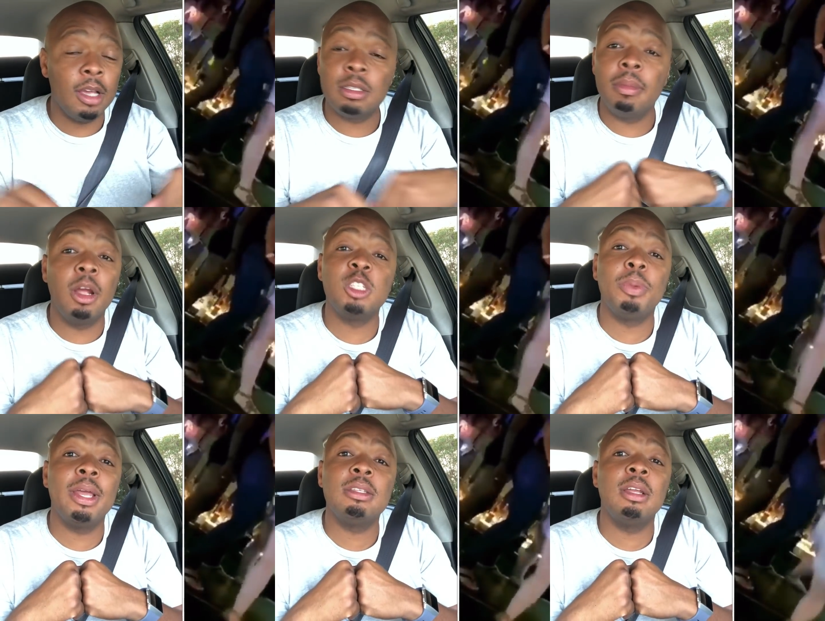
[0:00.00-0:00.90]
because the marriage
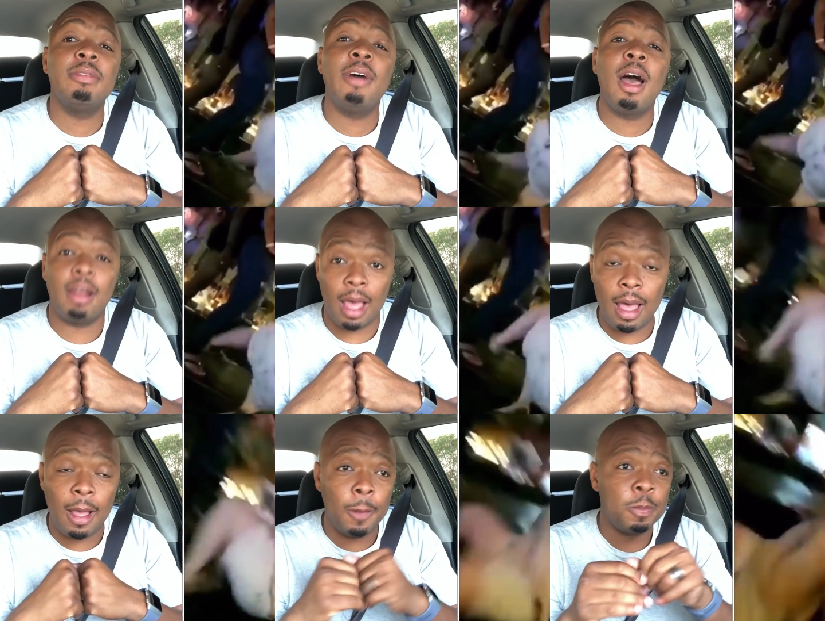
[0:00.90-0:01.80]
bed is undefiled,
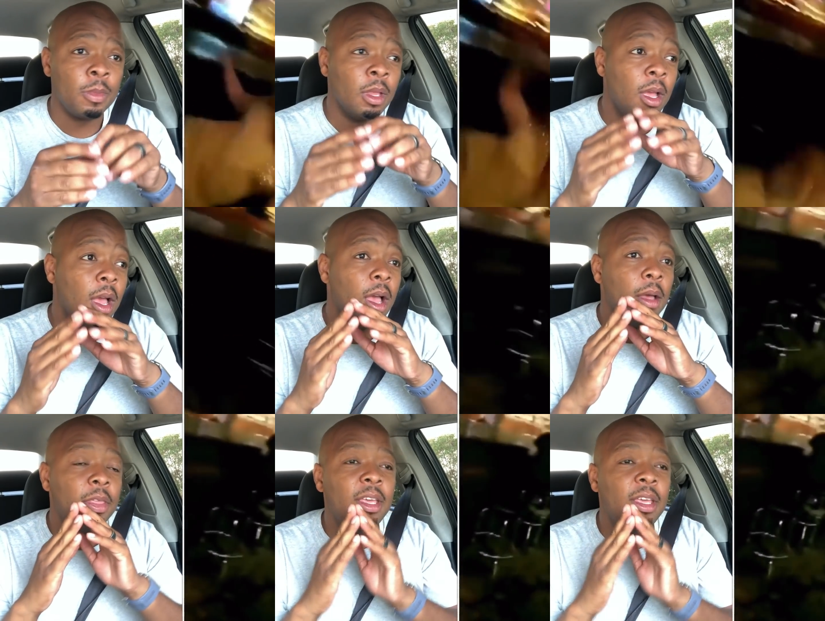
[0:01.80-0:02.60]
huh? The